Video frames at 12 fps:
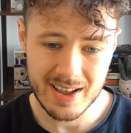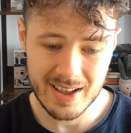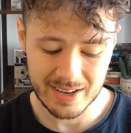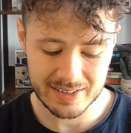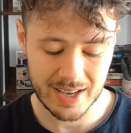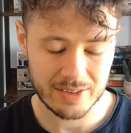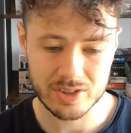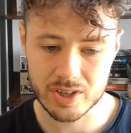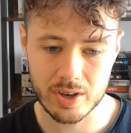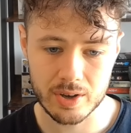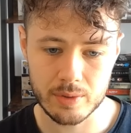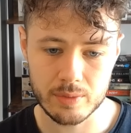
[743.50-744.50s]

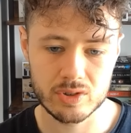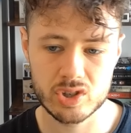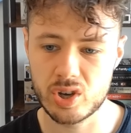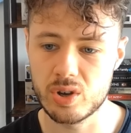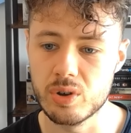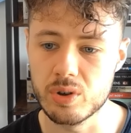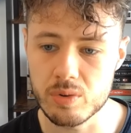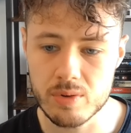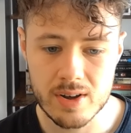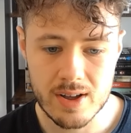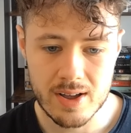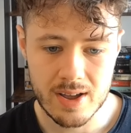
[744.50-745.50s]
Asensio, 2.
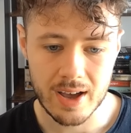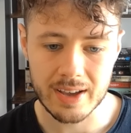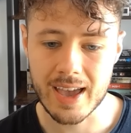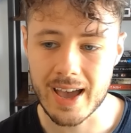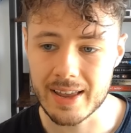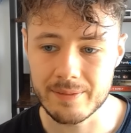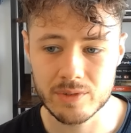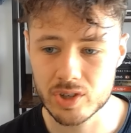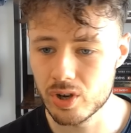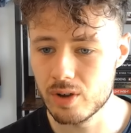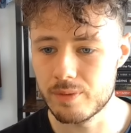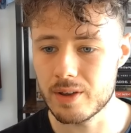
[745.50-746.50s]
Again,
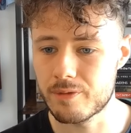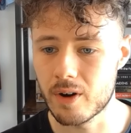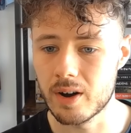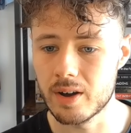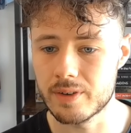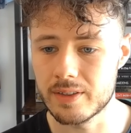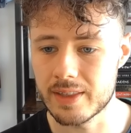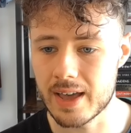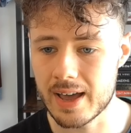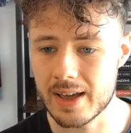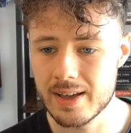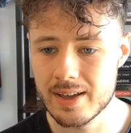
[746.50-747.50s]
2v5 in
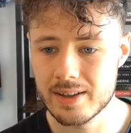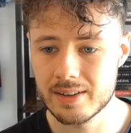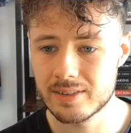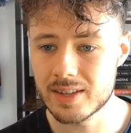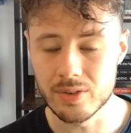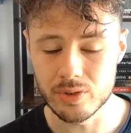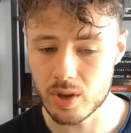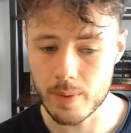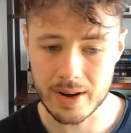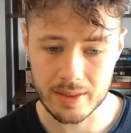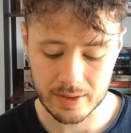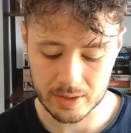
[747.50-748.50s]
there. Didn't do
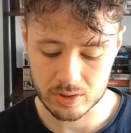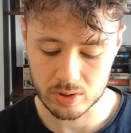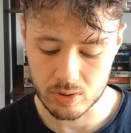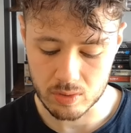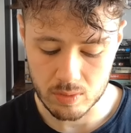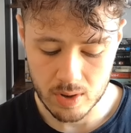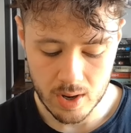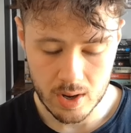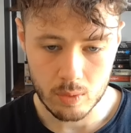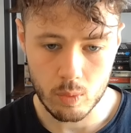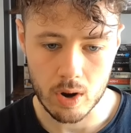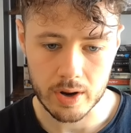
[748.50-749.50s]
anything at all.
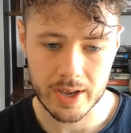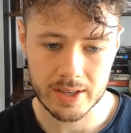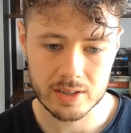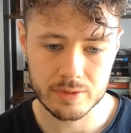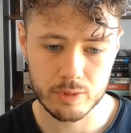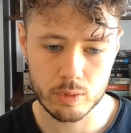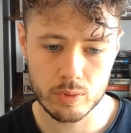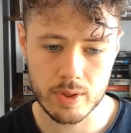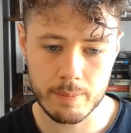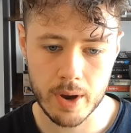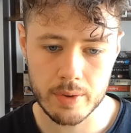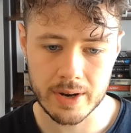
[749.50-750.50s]
Watkins, for all the
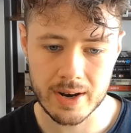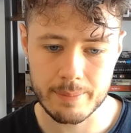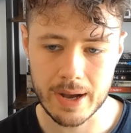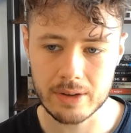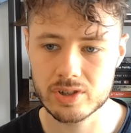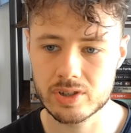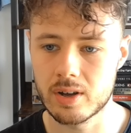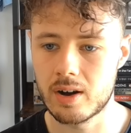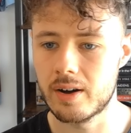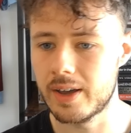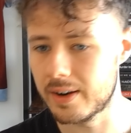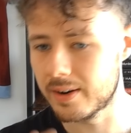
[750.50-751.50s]
moaning about
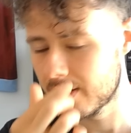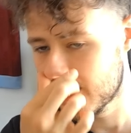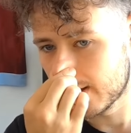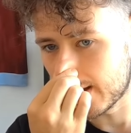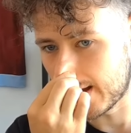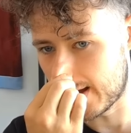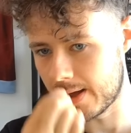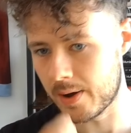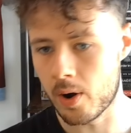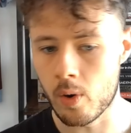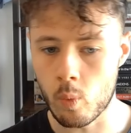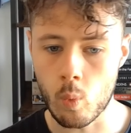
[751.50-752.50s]
starting,
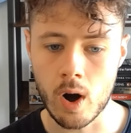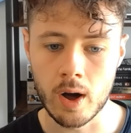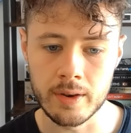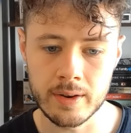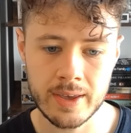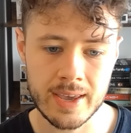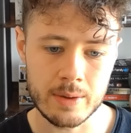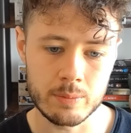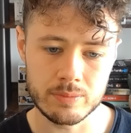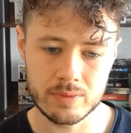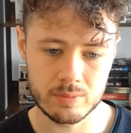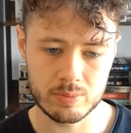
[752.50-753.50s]
a 1. He
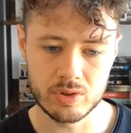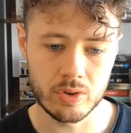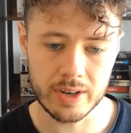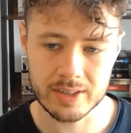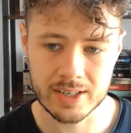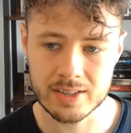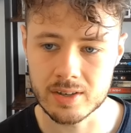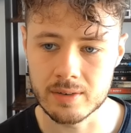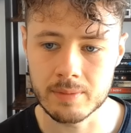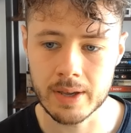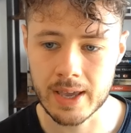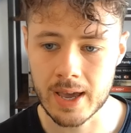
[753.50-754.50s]
was
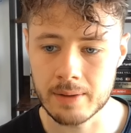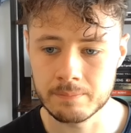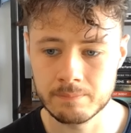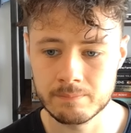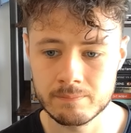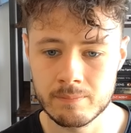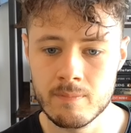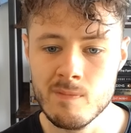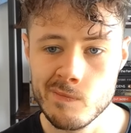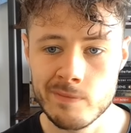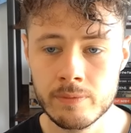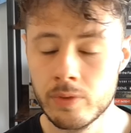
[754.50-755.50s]
non-existent again.
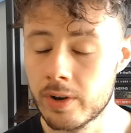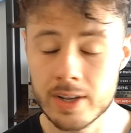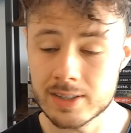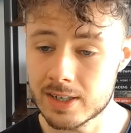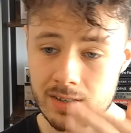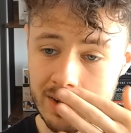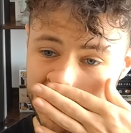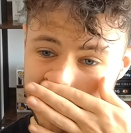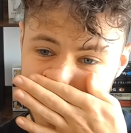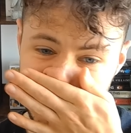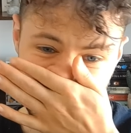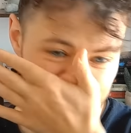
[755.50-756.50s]
Non-existent
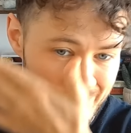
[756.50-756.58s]
again.